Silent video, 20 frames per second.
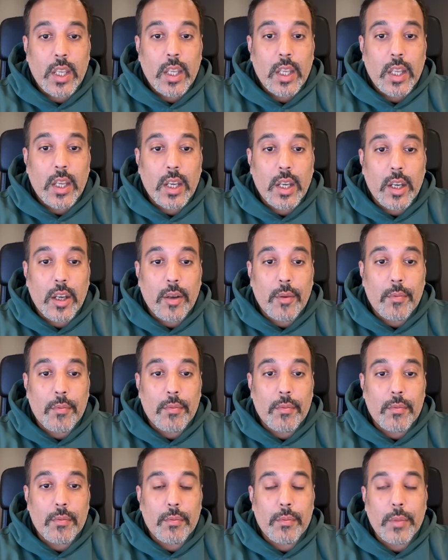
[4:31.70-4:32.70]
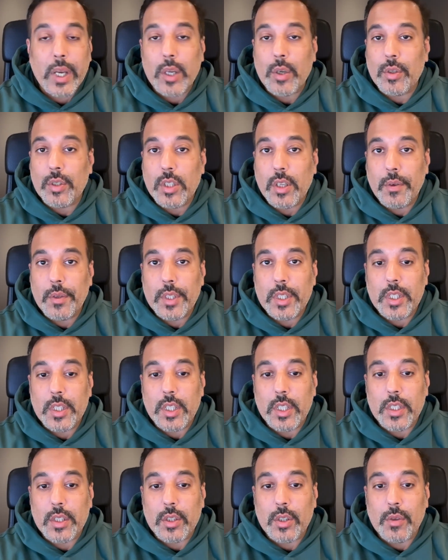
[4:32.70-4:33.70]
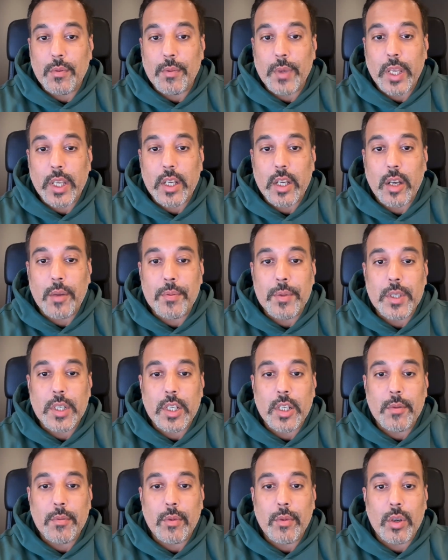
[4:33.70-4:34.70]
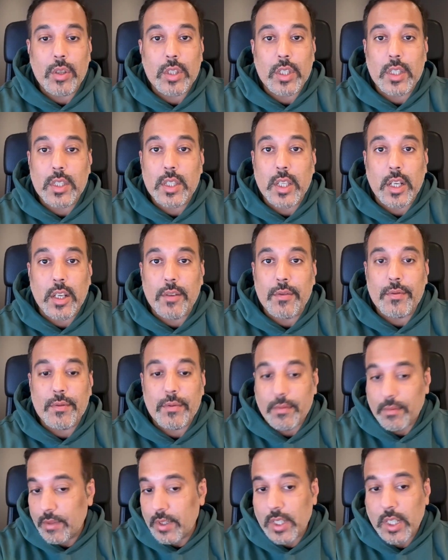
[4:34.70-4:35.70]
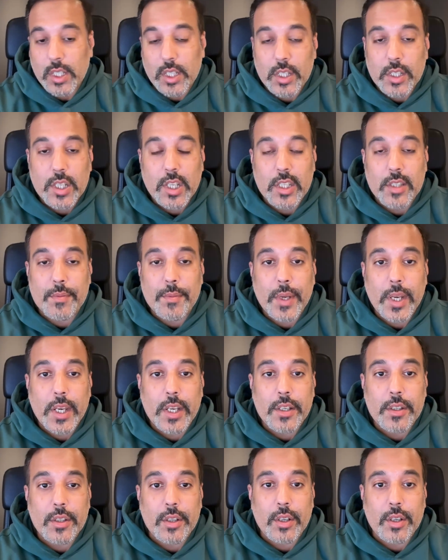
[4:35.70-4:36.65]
Microservices assume like upstream auth is enough, which I just explained.